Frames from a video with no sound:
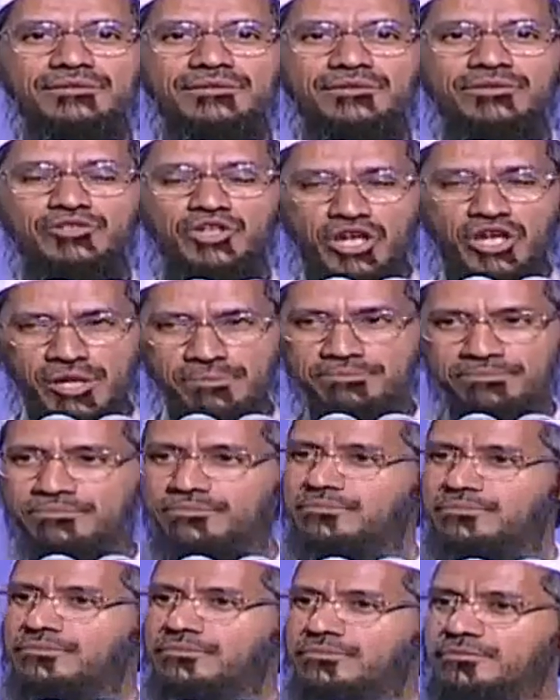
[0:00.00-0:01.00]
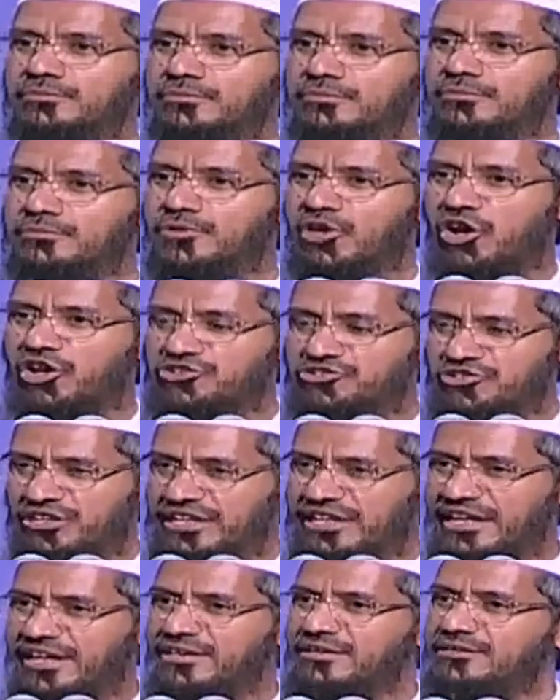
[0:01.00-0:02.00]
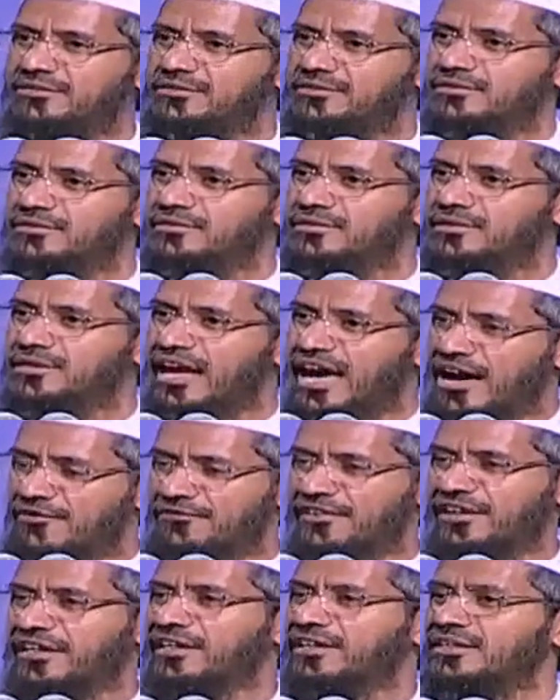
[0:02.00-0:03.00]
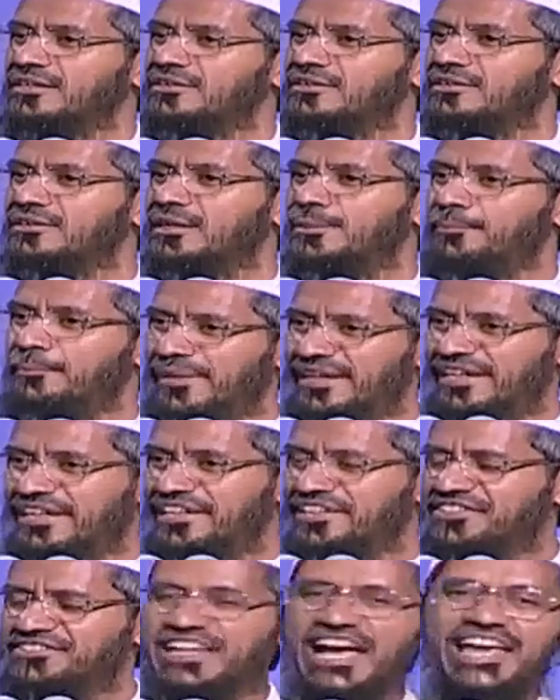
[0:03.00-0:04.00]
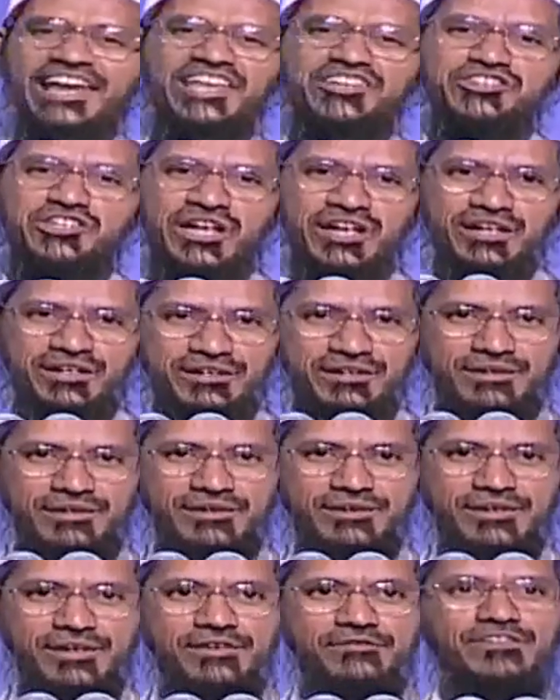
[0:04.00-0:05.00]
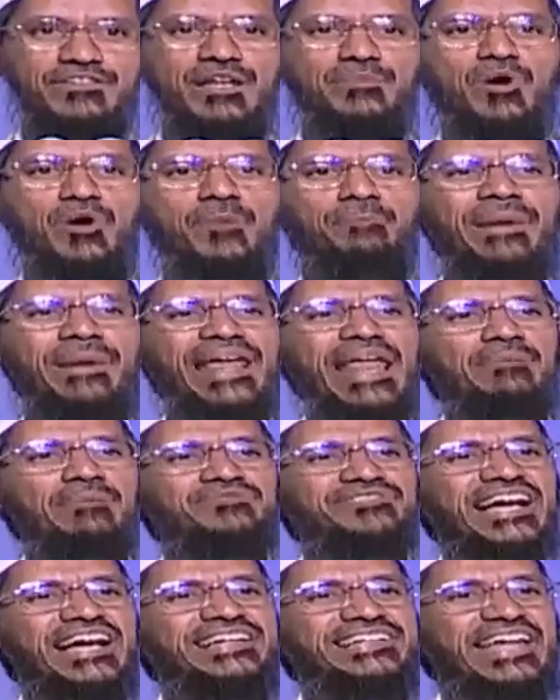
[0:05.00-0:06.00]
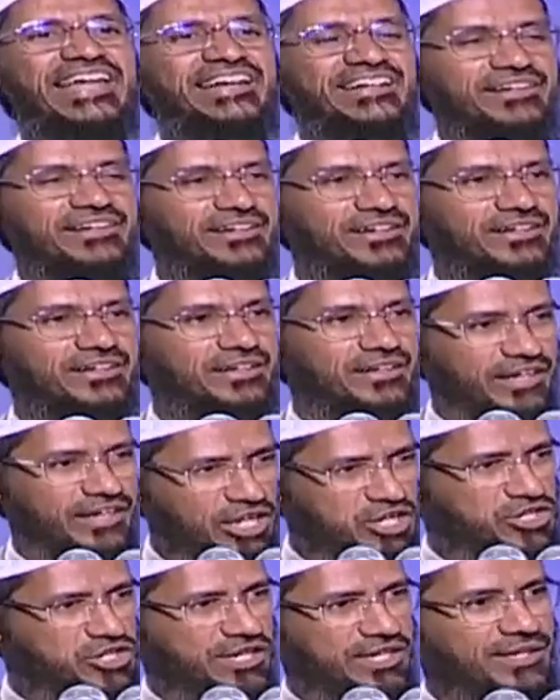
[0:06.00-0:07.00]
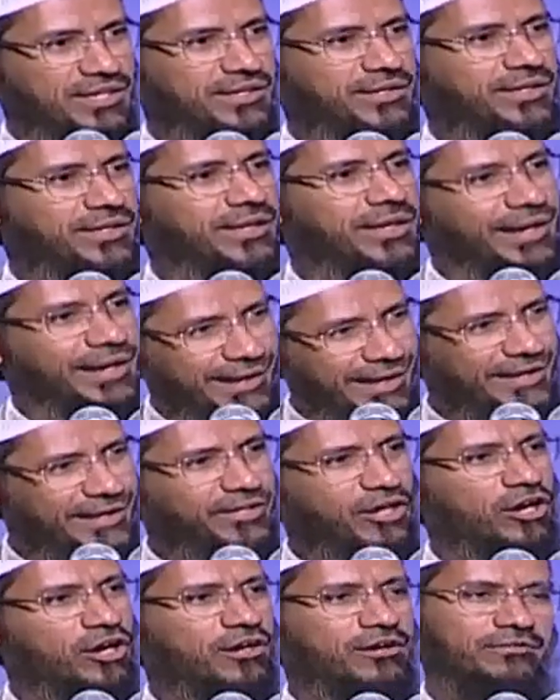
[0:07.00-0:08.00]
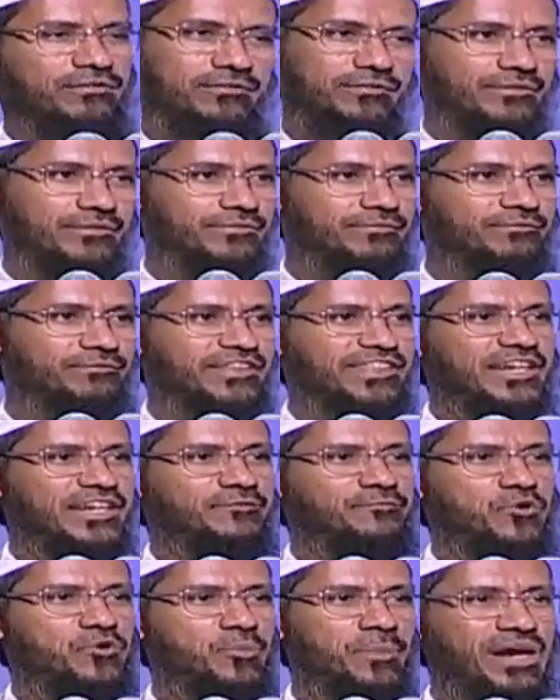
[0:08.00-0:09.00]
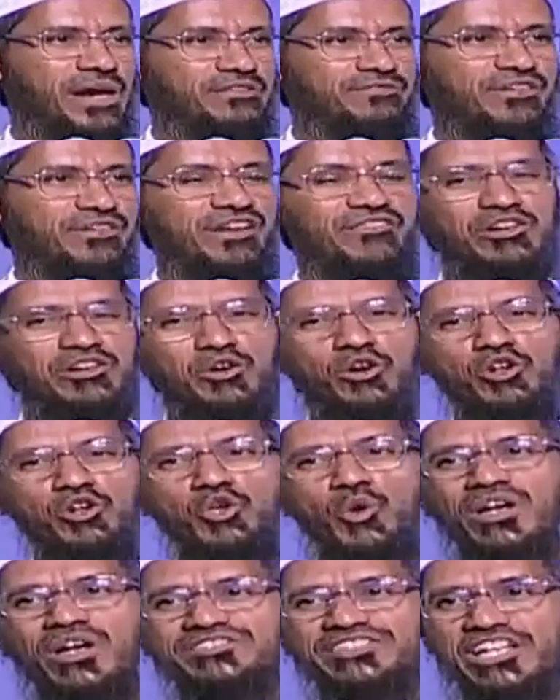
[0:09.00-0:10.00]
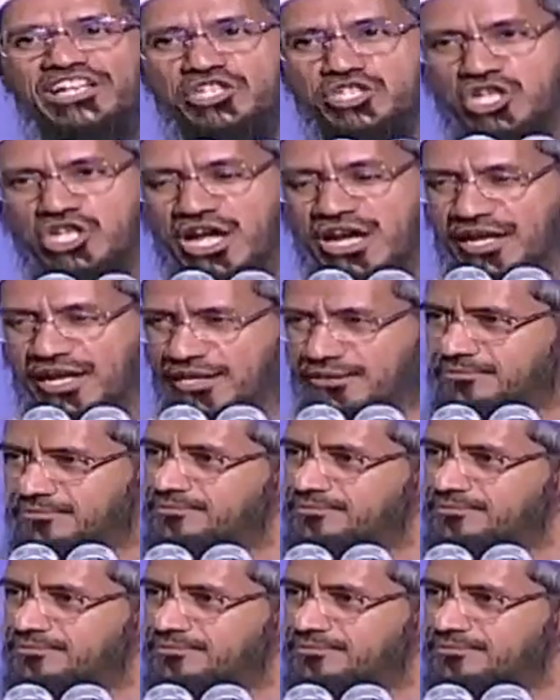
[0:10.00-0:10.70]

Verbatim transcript: Europe, Australia, Africa, Middle East and Asia. We'll be on Panam Sat 10 initially. Later on, within a few months, we'll even go to USA, inshallah.